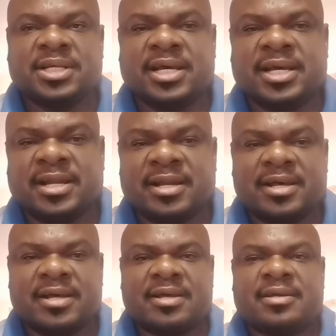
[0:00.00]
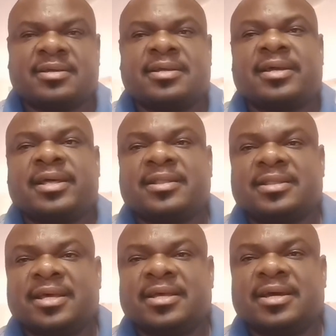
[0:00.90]
and
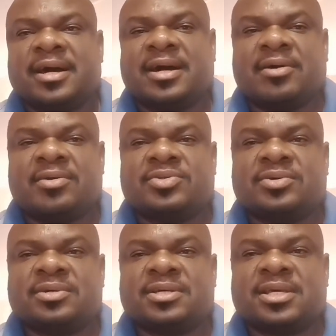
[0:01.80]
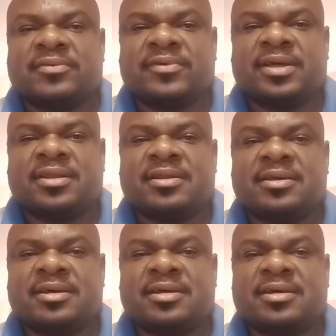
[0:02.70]
they are also given
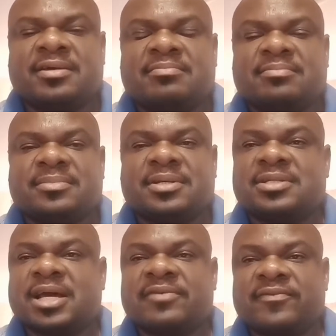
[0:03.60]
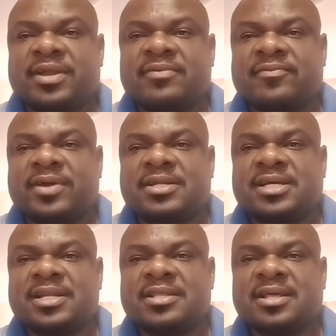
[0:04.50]
a time frame for
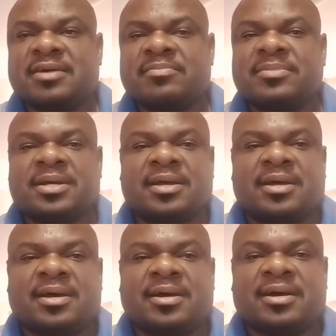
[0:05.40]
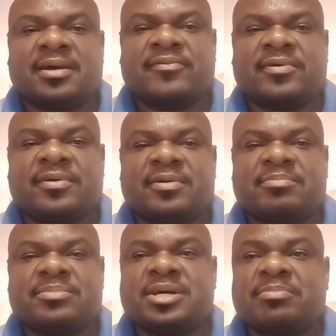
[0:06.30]
returning them for
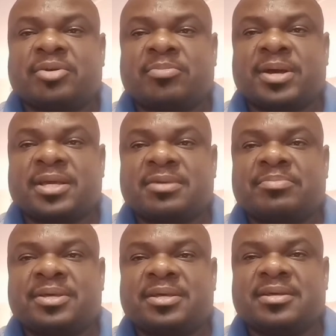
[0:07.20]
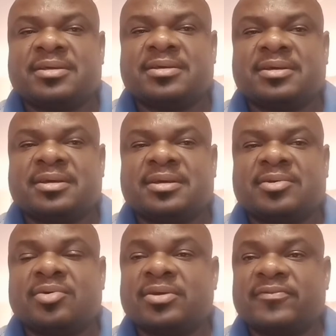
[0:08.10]
proper keeping
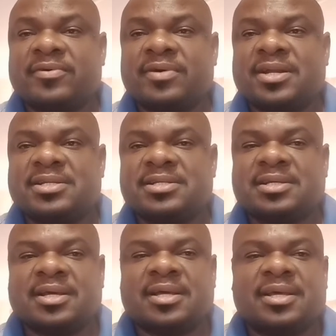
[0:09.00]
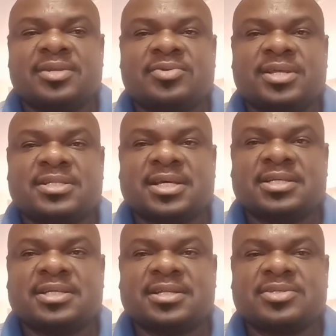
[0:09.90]
going forward into the
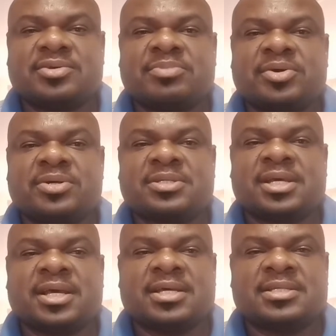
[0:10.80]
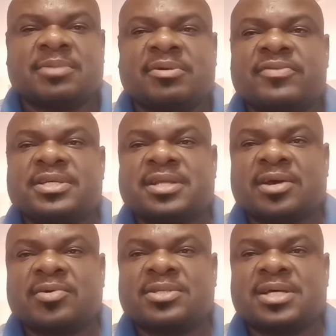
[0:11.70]
section. So because some of these
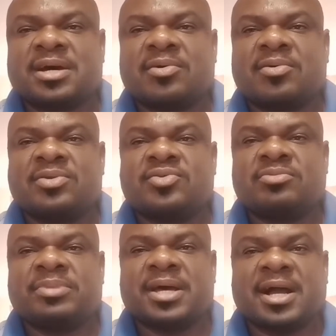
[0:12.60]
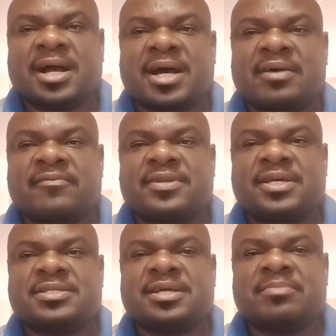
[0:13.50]
records are going to be archived
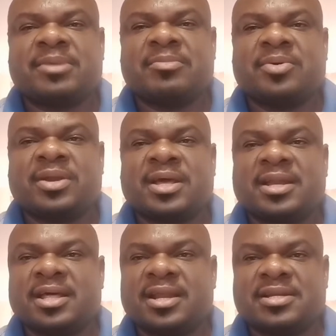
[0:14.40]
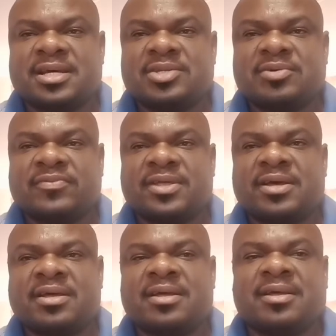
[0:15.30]
as a memory and heritage of
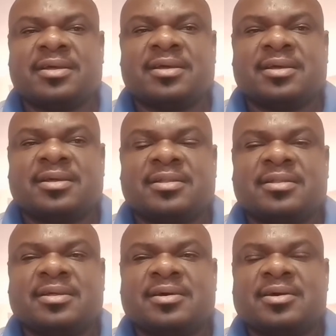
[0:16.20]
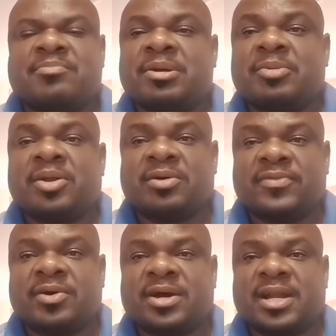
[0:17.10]
the memory of
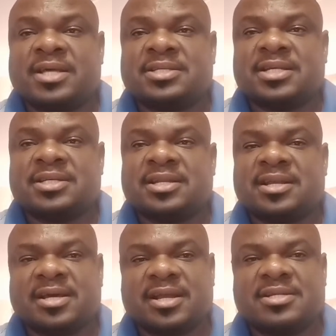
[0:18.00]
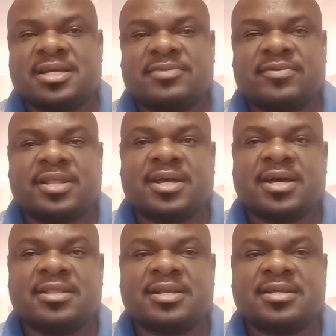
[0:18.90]
the organization and heritage for the
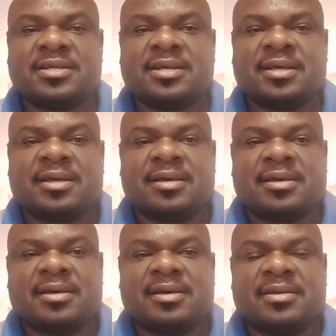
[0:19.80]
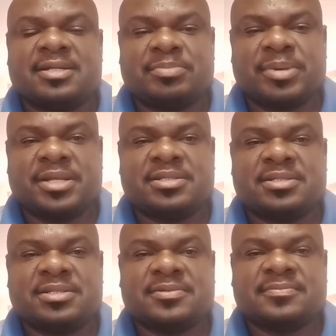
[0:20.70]
country,
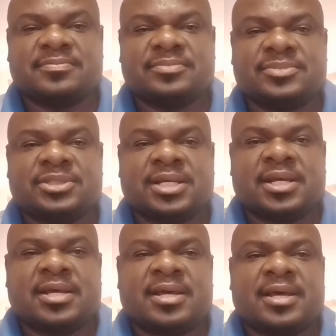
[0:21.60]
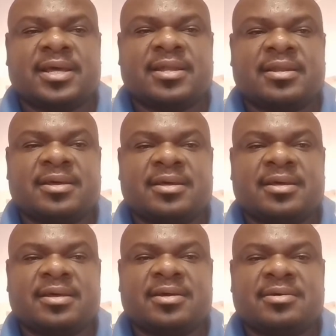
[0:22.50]
depends. And
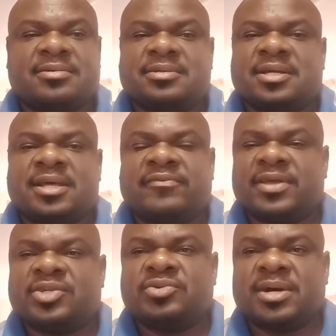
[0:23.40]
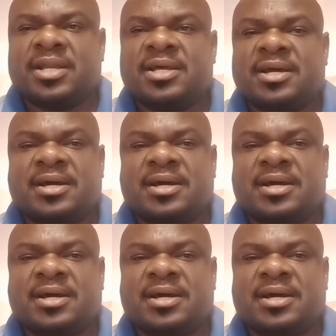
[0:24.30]
eventually,